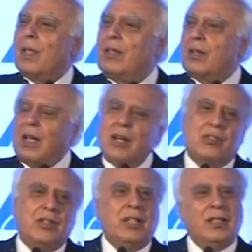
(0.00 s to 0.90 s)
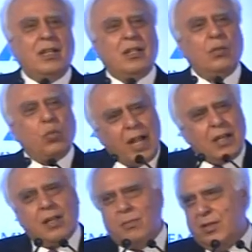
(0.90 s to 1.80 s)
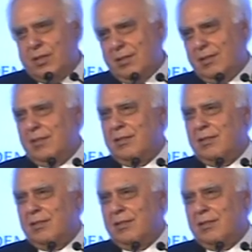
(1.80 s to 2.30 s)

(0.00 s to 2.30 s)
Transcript: is a country that welcomes